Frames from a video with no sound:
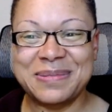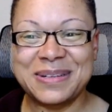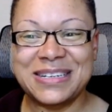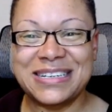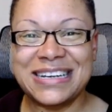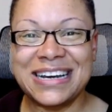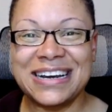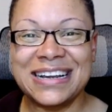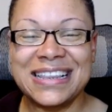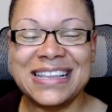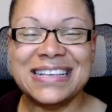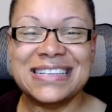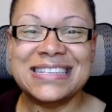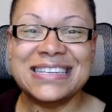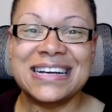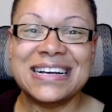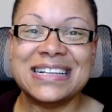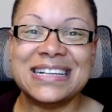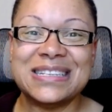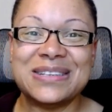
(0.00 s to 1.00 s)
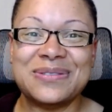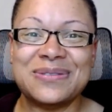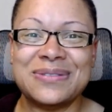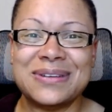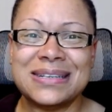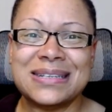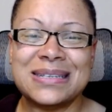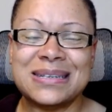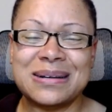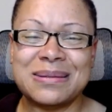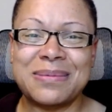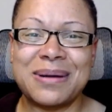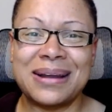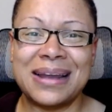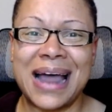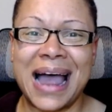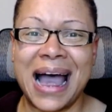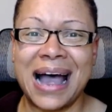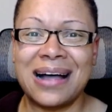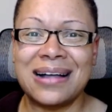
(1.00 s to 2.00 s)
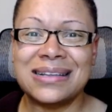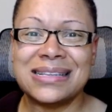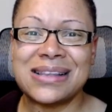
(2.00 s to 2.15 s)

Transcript: share these nuggets of wisdom on how